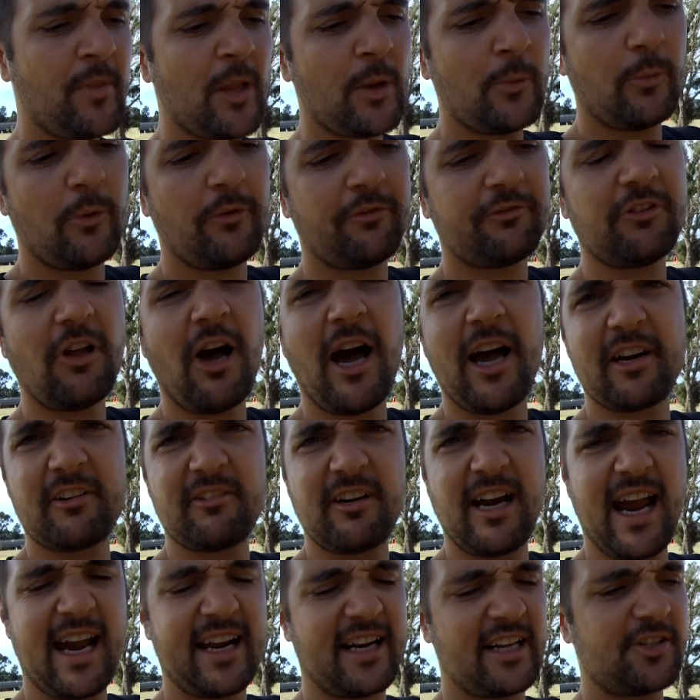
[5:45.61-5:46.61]
we'll fly it
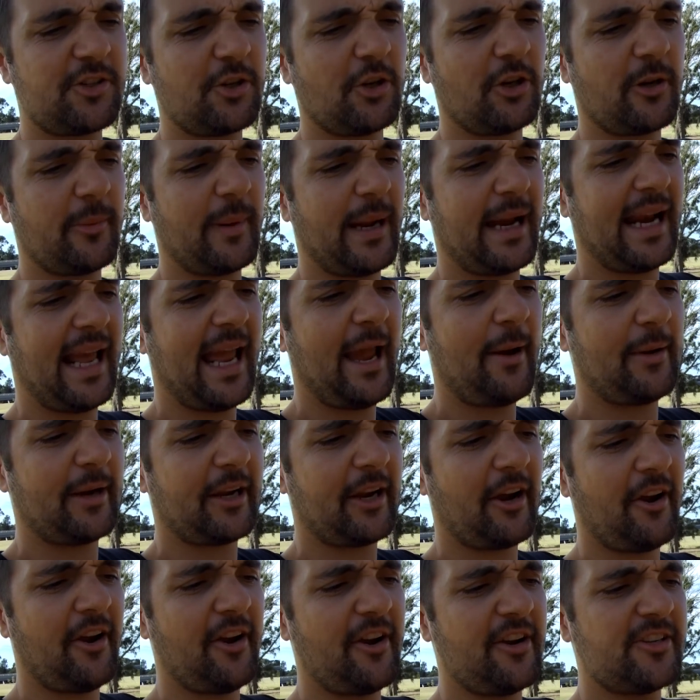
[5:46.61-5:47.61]
around and talk about how it
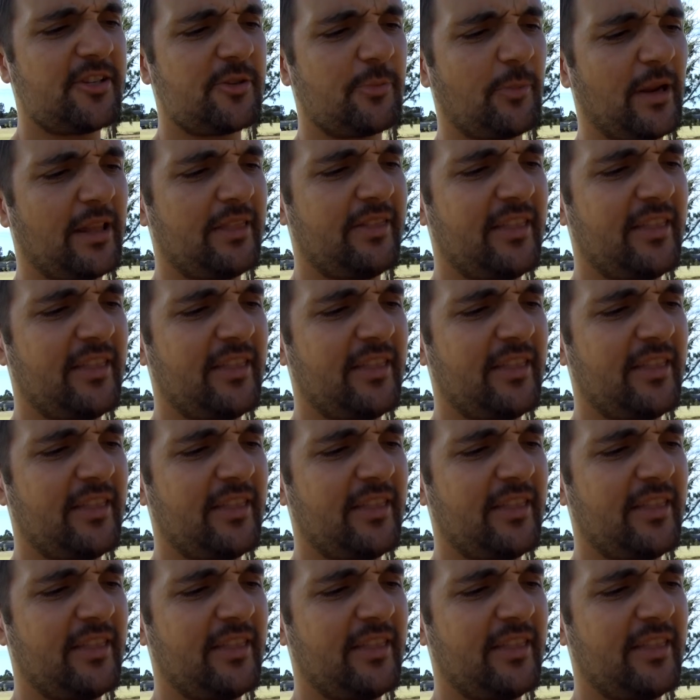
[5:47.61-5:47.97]
goes with